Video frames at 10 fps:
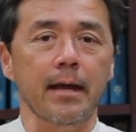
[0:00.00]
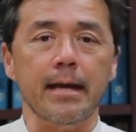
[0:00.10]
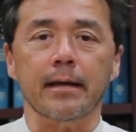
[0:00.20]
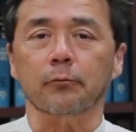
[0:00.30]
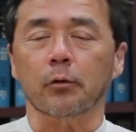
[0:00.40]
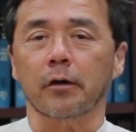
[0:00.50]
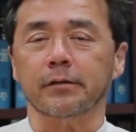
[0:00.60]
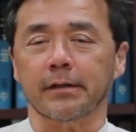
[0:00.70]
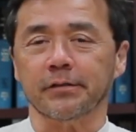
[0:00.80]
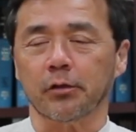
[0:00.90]
And what our
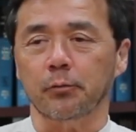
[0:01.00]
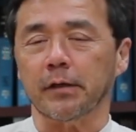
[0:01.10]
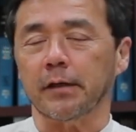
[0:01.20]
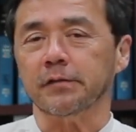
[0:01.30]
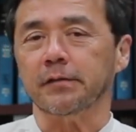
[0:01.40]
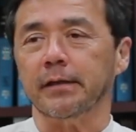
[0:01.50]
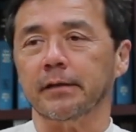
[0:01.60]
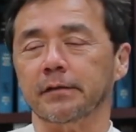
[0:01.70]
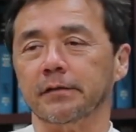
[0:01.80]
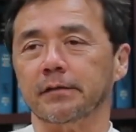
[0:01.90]
telescope does
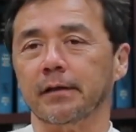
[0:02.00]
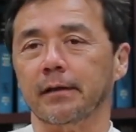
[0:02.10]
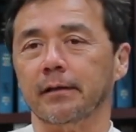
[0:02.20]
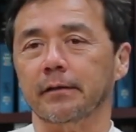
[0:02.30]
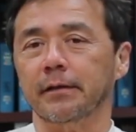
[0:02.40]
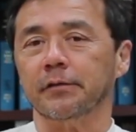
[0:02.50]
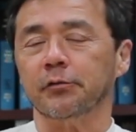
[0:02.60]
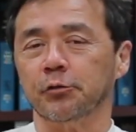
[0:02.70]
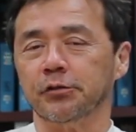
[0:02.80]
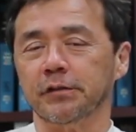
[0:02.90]
is it
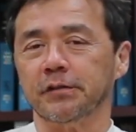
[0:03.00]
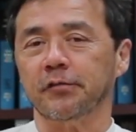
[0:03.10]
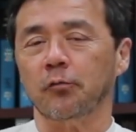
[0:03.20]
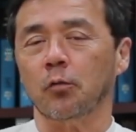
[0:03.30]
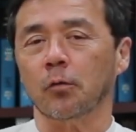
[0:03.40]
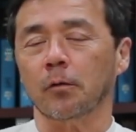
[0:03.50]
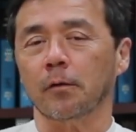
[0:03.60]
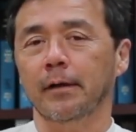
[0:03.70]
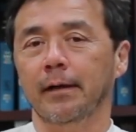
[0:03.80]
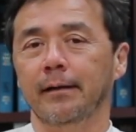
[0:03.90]
searches
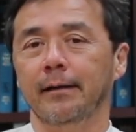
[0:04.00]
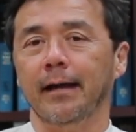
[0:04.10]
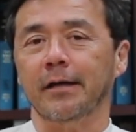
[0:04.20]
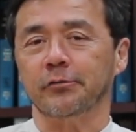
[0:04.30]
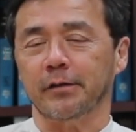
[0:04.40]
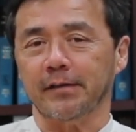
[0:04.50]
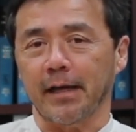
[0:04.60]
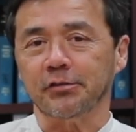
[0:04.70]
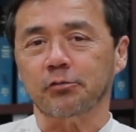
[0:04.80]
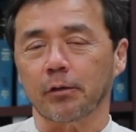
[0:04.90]
for hazardous
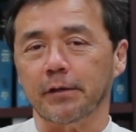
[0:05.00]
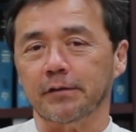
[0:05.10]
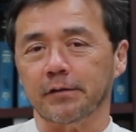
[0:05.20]
asteroids,